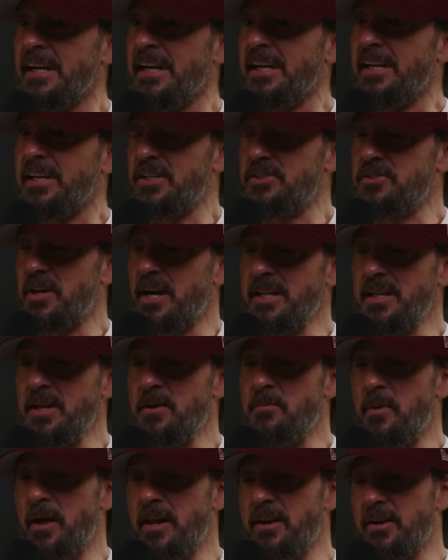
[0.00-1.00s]
you're trying to get
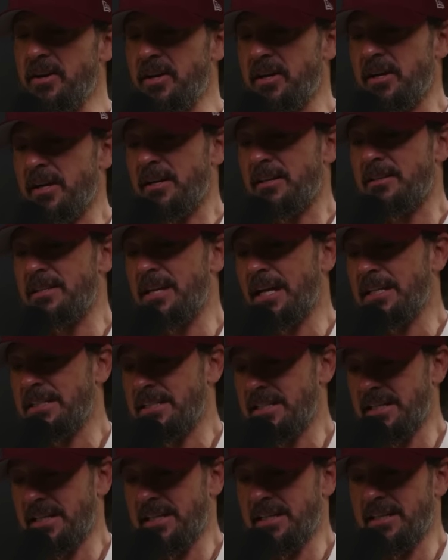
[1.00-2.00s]
better, the
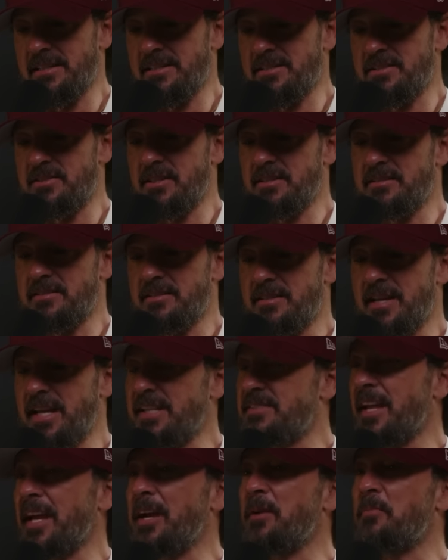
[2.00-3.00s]
idea is just to
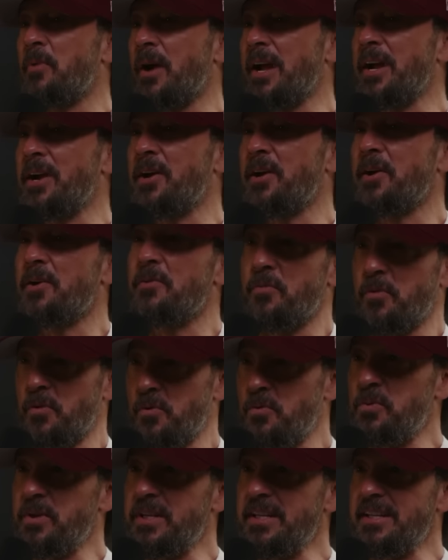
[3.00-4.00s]
take a break for a
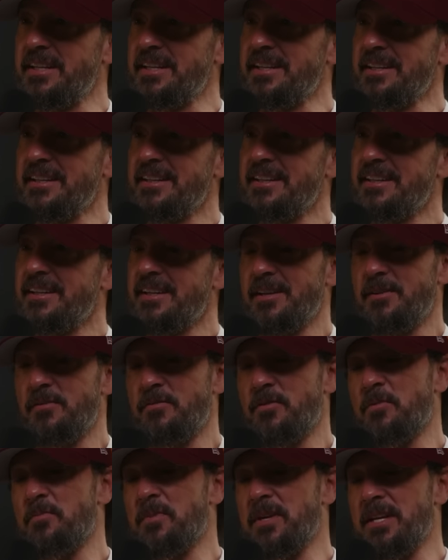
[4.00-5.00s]
week
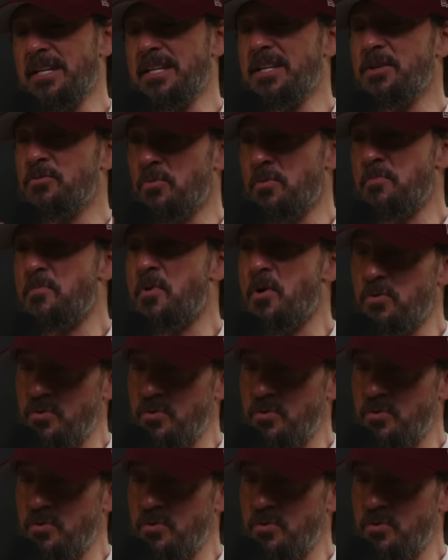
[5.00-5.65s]
from any remote